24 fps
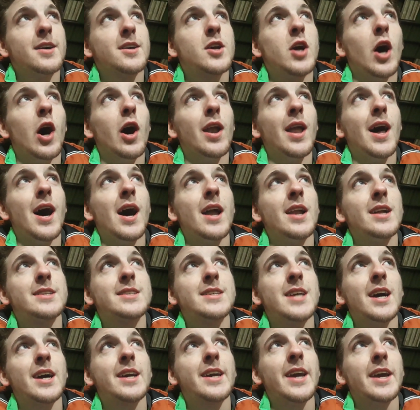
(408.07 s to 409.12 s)
Carlisle
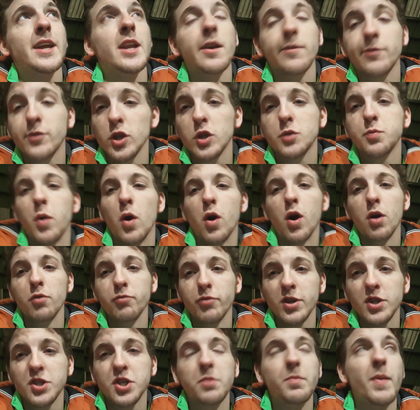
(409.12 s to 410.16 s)
attacking, they've just put
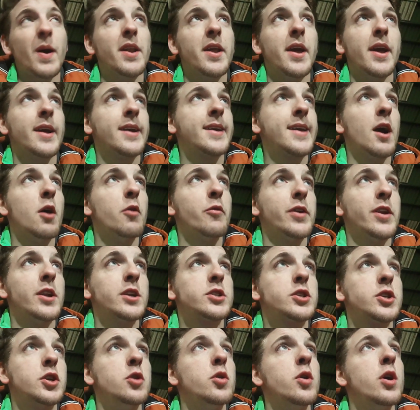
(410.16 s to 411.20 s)
on Richie Bennett and Kelvin
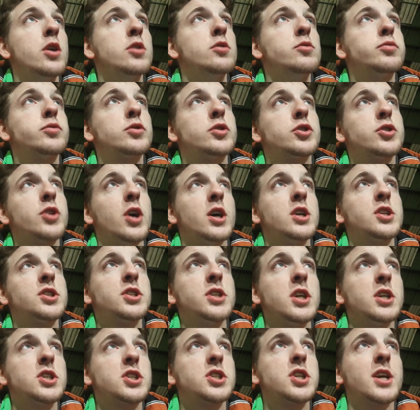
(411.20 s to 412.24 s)
Etuhu to try and
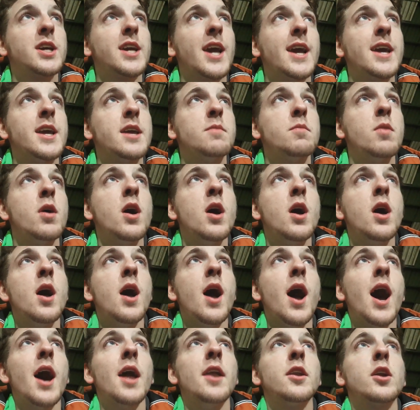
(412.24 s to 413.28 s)
change the game,
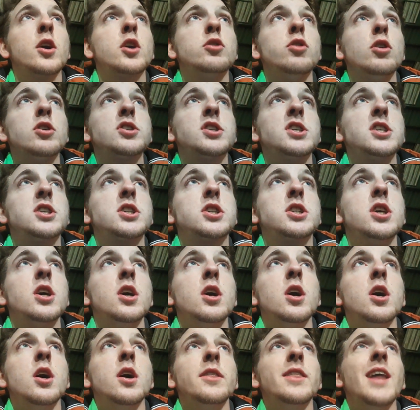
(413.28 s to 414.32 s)
and the cross is...
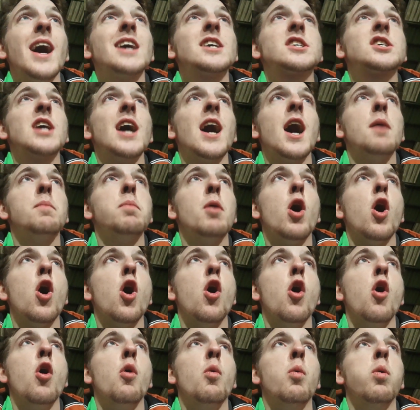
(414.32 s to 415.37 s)
That's our
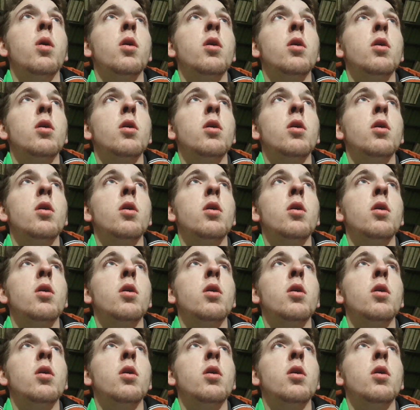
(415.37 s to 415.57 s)
ball!